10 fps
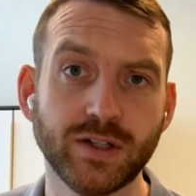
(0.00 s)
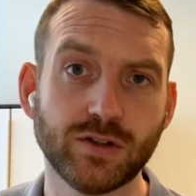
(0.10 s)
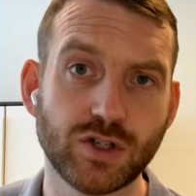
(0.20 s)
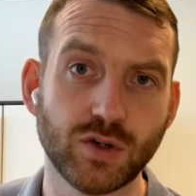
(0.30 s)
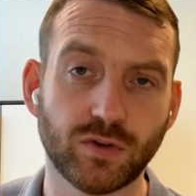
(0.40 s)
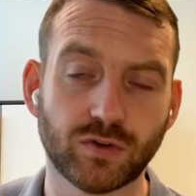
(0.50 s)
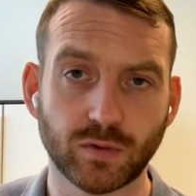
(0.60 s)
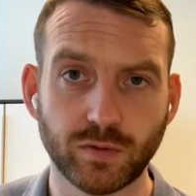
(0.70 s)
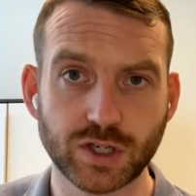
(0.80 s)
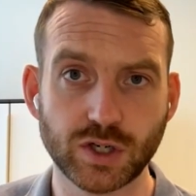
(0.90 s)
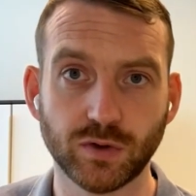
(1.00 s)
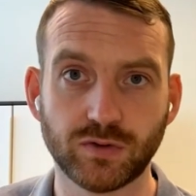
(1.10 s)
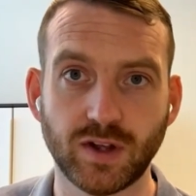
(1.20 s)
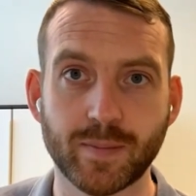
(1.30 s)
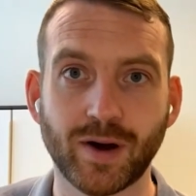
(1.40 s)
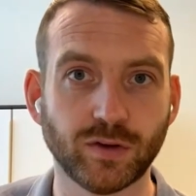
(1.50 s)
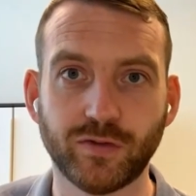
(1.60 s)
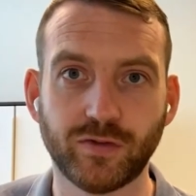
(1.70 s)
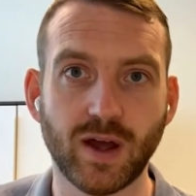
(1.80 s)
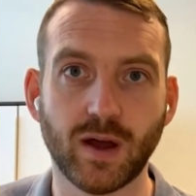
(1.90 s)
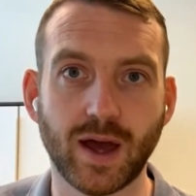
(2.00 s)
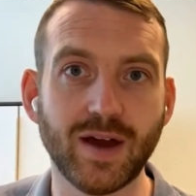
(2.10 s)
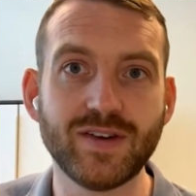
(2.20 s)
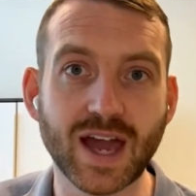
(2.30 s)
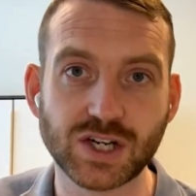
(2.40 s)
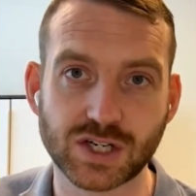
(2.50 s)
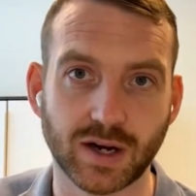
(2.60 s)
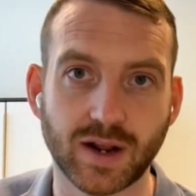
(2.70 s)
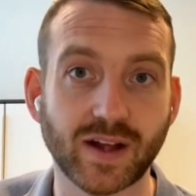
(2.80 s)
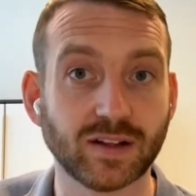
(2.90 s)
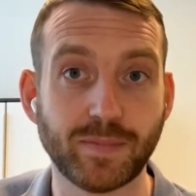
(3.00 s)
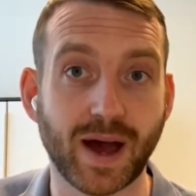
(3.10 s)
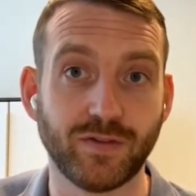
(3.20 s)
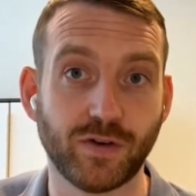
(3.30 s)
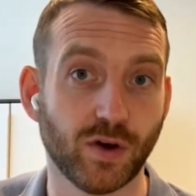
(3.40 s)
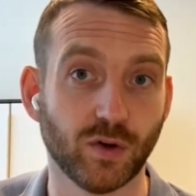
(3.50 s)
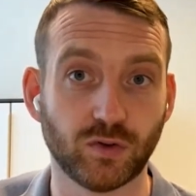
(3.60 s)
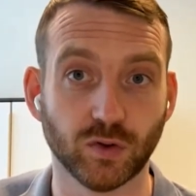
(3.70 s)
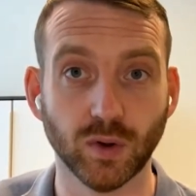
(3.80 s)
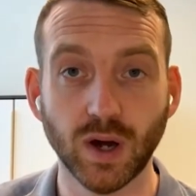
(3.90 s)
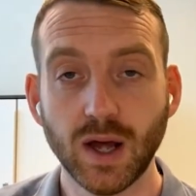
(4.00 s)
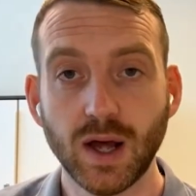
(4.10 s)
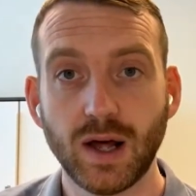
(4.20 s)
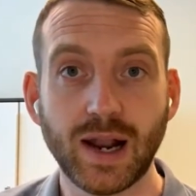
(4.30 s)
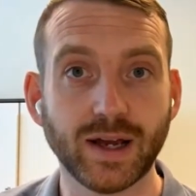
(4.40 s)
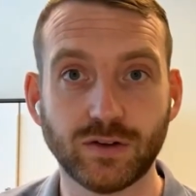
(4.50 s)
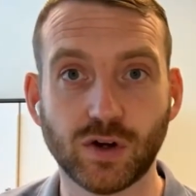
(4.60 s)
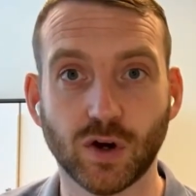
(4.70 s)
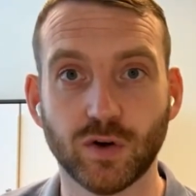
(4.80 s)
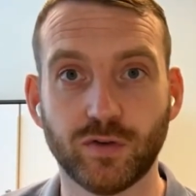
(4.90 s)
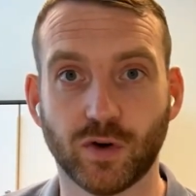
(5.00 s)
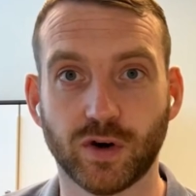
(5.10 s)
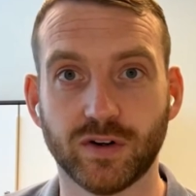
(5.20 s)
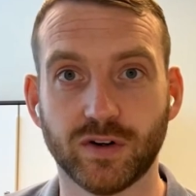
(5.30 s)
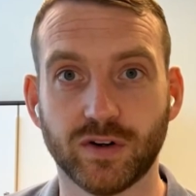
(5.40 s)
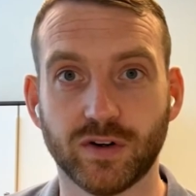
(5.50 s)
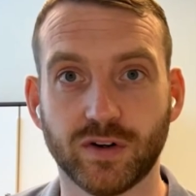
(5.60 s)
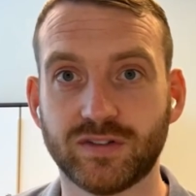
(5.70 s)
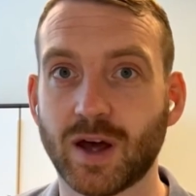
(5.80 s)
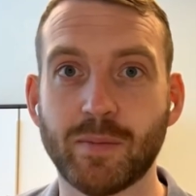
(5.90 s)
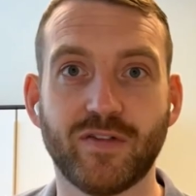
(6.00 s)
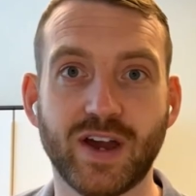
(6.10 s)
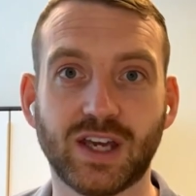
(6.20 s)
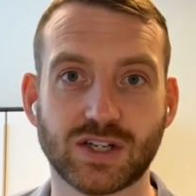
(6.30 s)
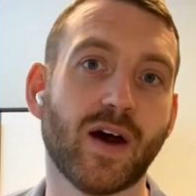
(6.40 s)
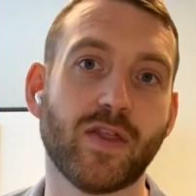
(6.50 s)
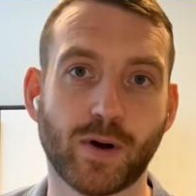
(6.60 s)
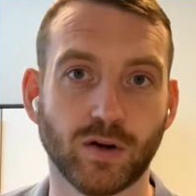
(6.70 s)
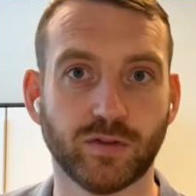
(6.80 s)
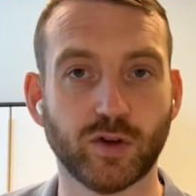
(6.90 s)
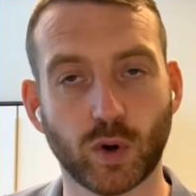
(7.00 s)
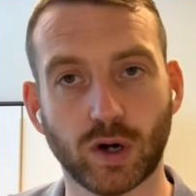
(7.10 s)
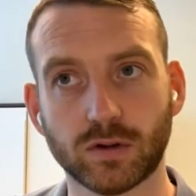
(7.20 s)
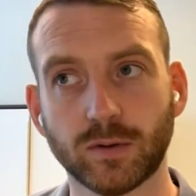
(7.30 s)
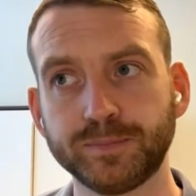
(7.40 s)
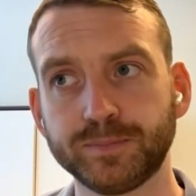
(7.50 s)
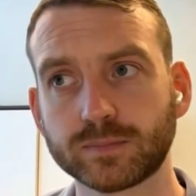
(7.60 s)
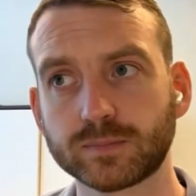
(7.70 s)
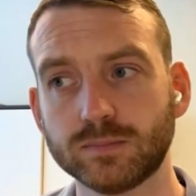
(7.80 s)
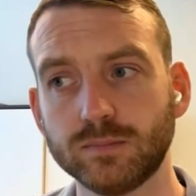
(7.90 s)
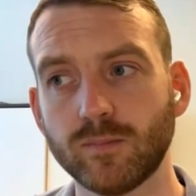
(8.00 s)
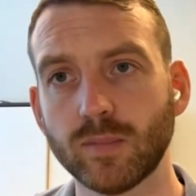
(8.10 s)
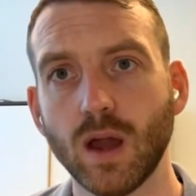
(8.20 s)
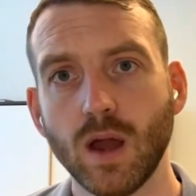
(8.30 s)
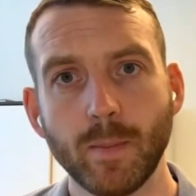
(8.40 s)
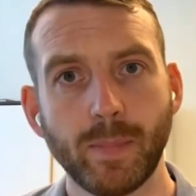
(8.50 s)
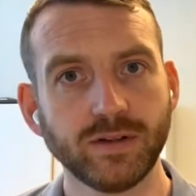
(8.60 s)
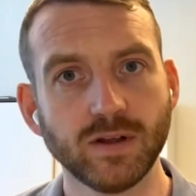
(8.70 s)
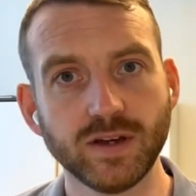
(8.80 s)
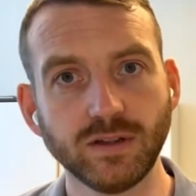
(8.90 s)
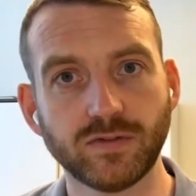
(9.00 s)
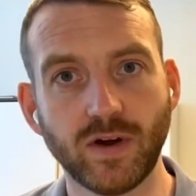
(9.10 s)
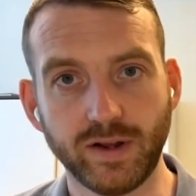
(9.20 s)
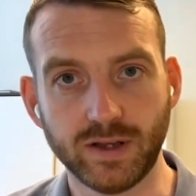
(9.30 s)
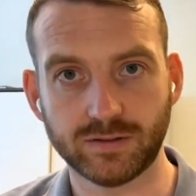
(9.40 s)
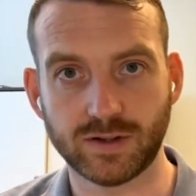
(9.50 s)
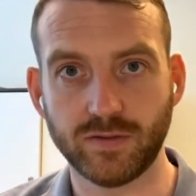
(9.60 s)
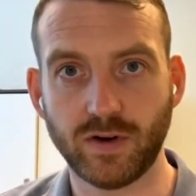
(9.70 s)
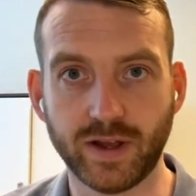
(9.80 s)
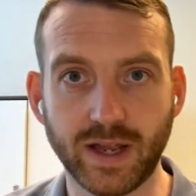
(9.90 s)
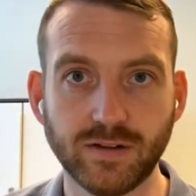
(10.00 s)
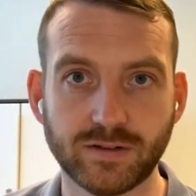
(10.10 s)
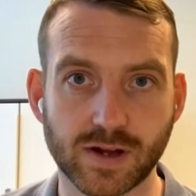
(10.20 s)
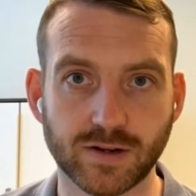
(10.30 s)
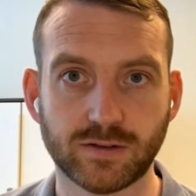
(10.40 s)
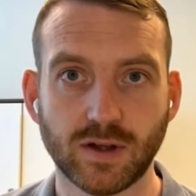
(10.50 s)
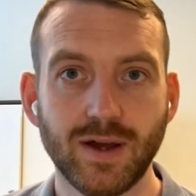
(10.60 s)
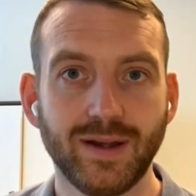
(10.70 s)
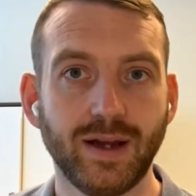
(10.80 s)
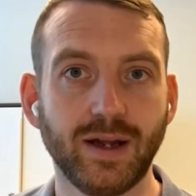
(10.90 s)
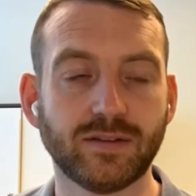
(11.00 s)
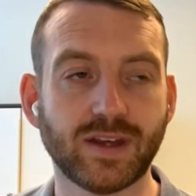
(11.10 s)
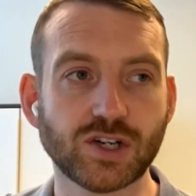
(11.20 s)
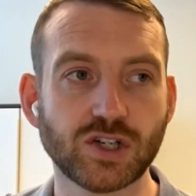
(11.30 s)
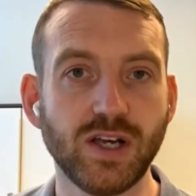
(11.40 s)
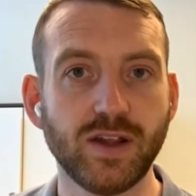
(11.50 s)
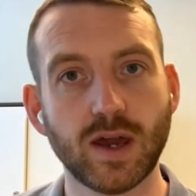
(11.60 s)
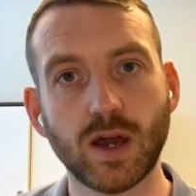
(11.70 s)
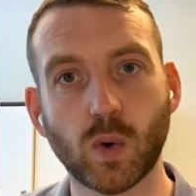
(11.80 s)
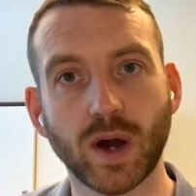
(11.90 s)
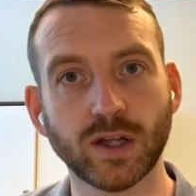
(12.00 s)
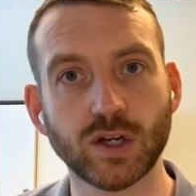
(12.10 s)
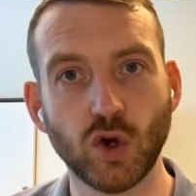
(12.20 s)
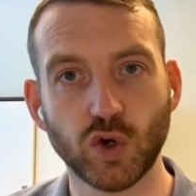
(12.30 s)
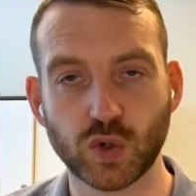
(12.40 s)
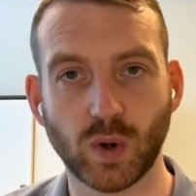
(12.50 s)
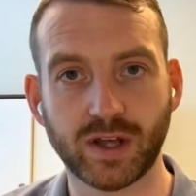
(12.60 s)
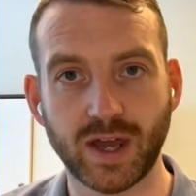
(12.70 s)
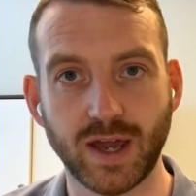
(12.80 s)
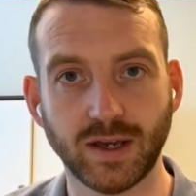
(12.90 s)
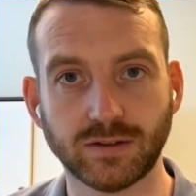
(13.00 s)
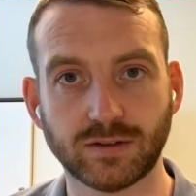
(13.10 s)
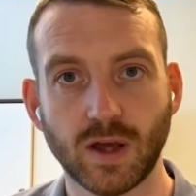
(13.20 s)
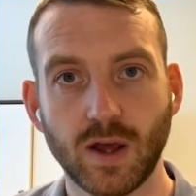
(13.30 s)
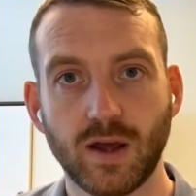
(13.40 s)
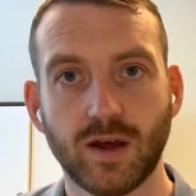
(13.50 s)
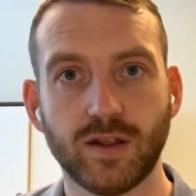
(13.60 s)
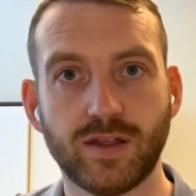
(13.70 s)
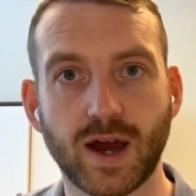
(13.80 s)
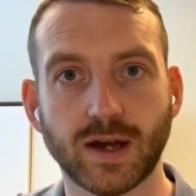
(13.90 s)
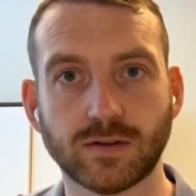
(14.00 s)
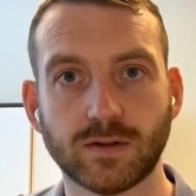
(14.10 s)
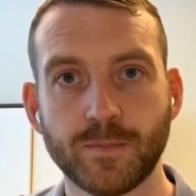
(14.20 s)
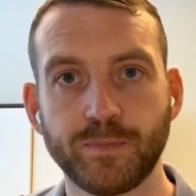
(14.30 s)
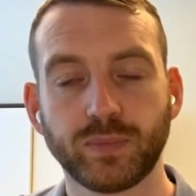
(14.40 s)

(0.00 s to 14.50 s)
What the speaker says: need to reduce the amount of aviation, and that's bad for those who like to go for summer vacations in the other parts of the world. But in this very instance, it's actually the quite unusual case that